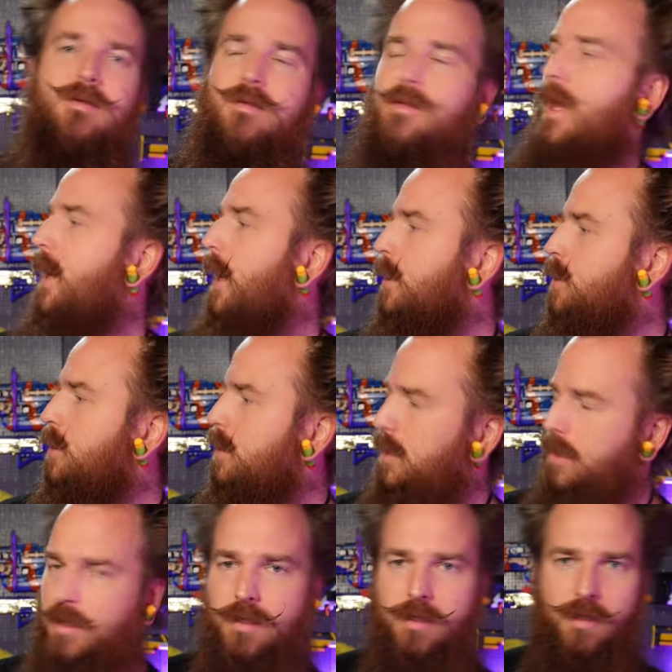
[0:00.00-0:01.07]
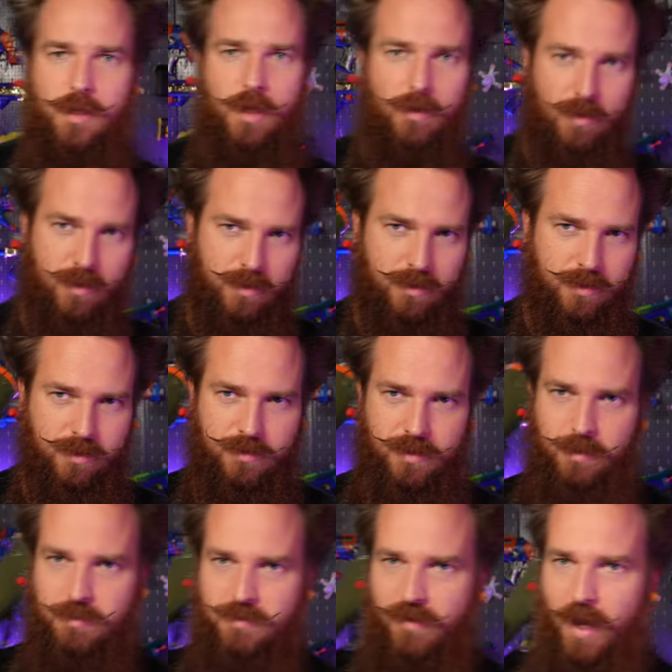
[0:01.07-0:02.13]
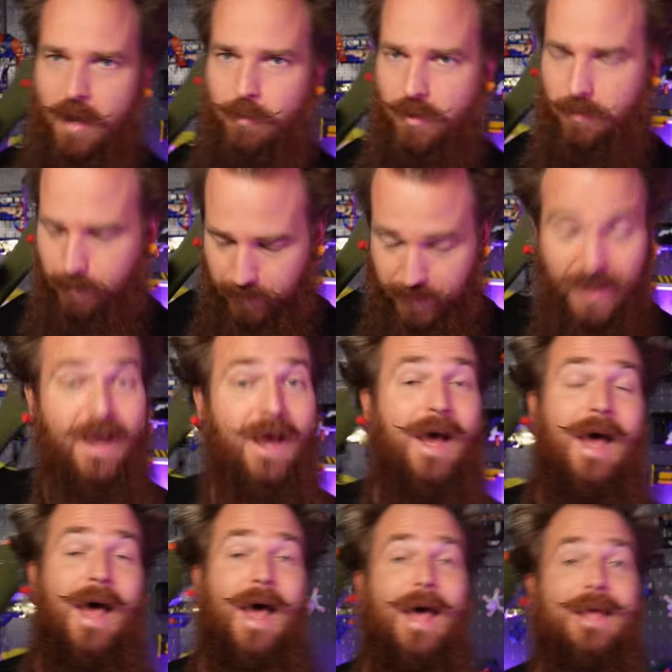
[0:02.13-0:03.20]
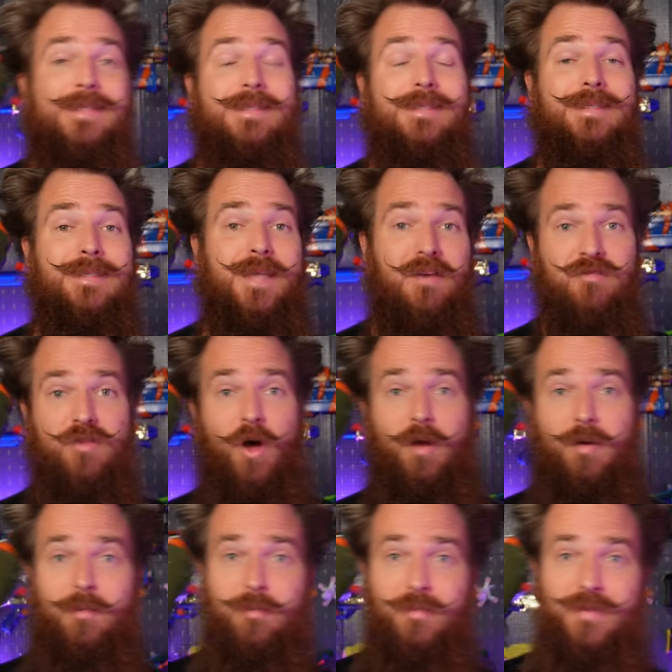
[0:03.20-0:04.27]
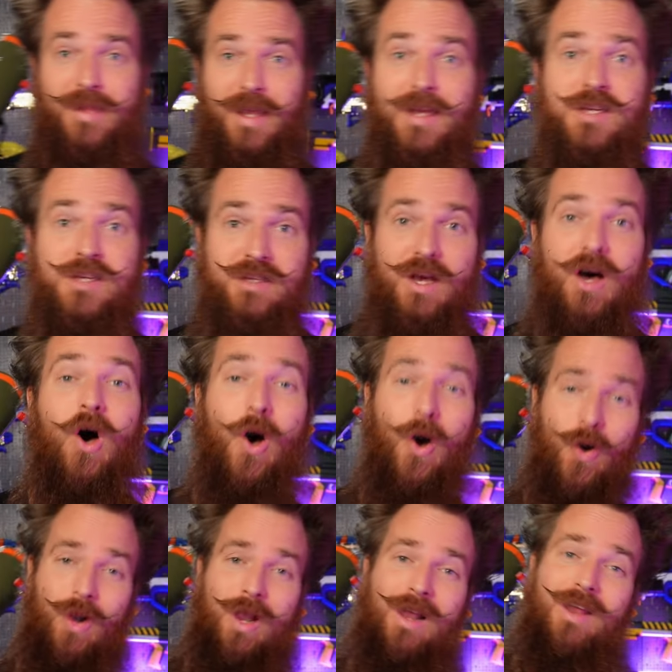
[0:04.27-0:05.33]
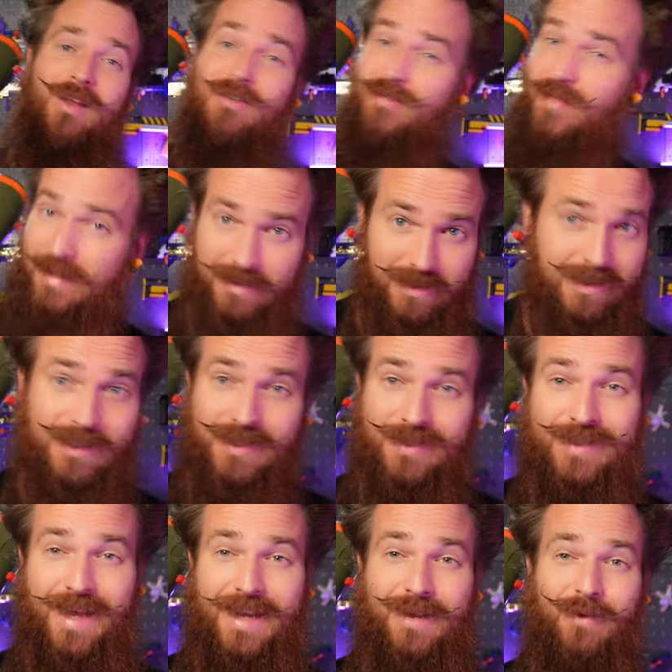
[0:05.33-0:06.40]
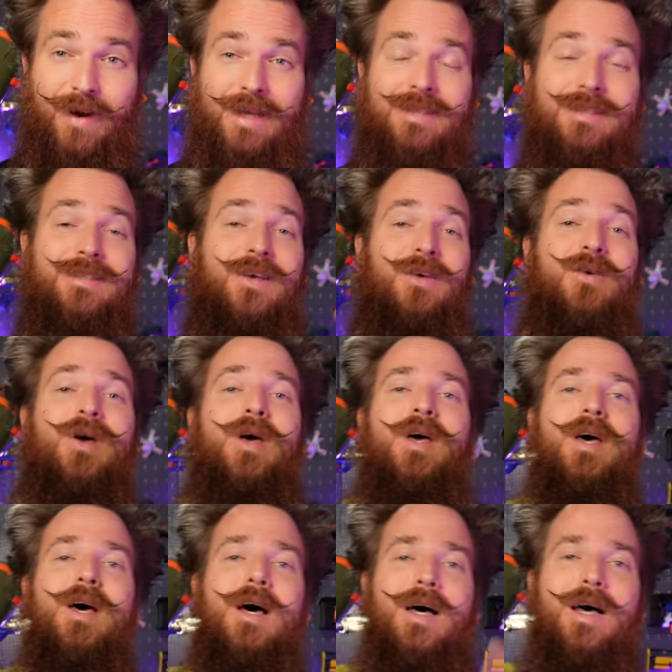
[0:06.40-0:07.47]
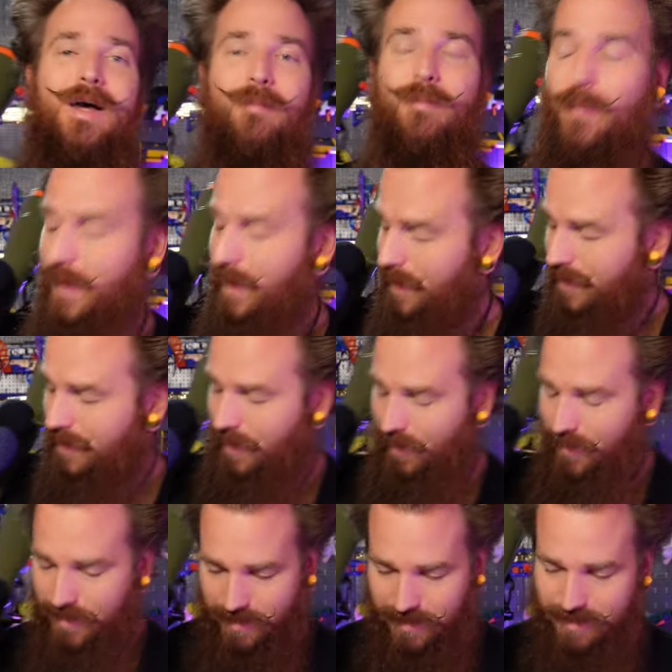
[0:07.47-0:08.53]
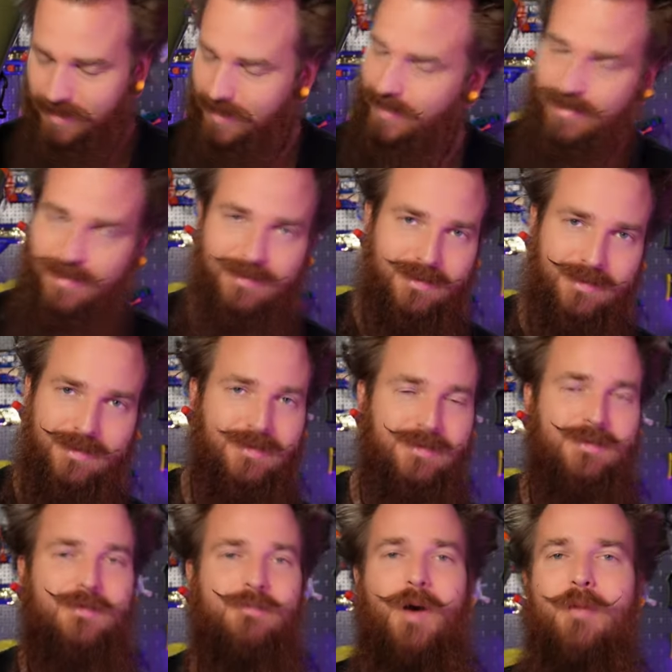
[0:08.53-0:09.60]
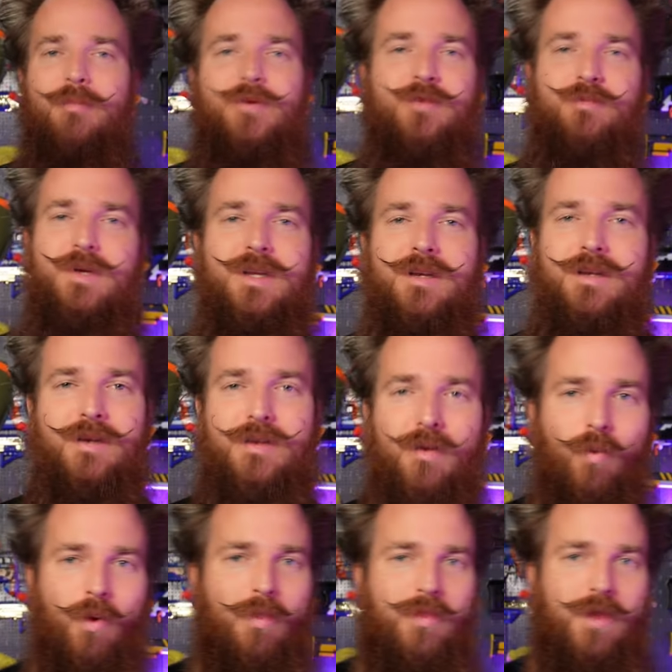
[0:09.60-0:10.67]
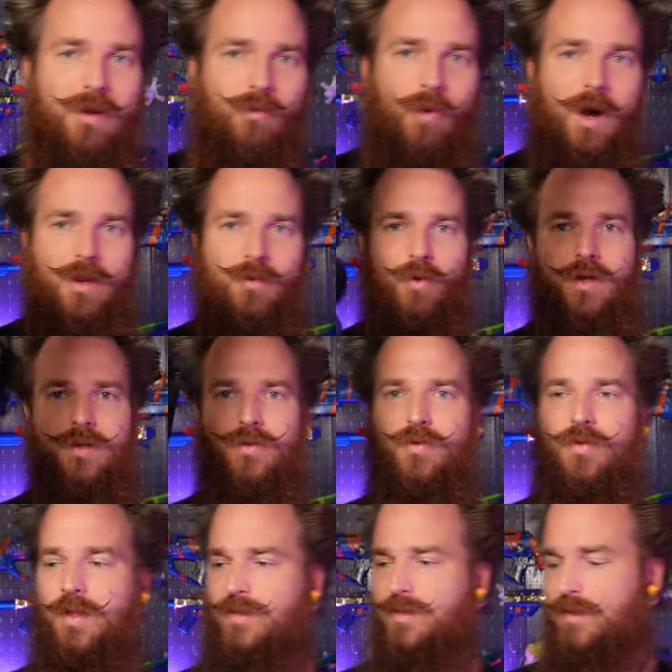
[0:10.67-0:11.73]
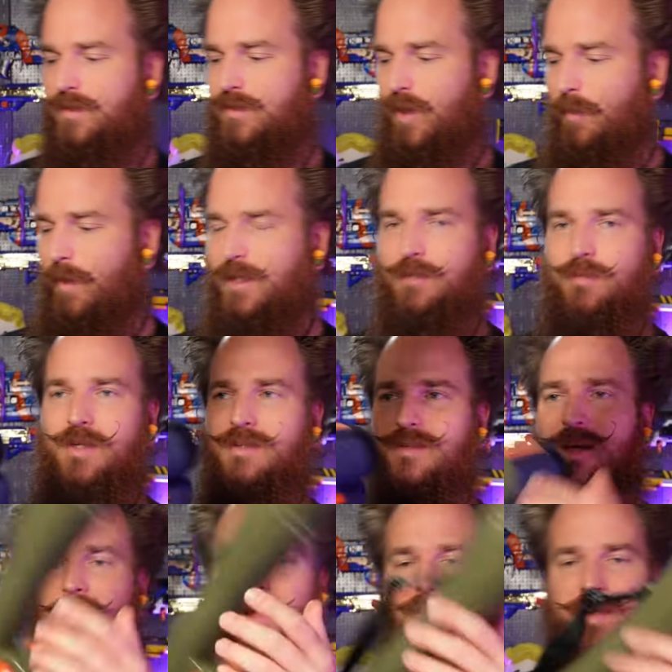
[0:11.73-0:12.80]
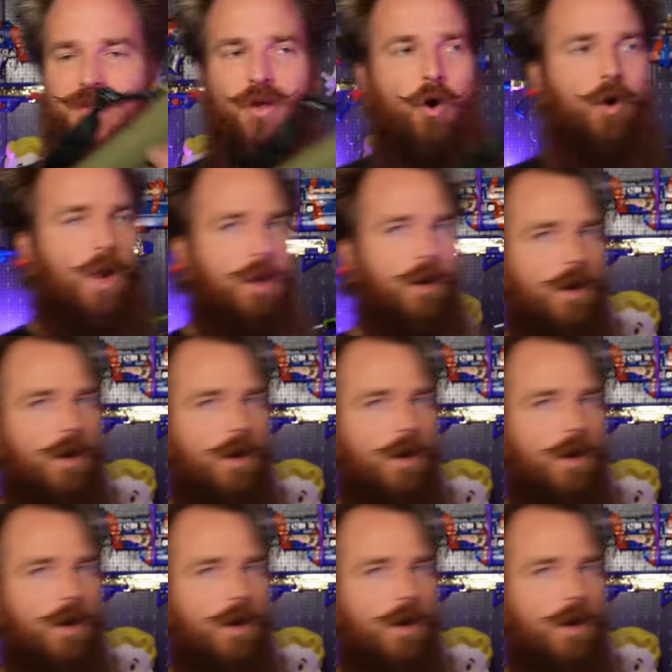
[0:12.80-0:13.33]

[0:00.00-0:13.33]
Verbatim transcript: That actually, you know, seems viable. And if not, they're just a whole lot of fun to shoot anyway. So, um, you know, this is this is might just be the, the one thing why you want to do this so much, is because this whole like,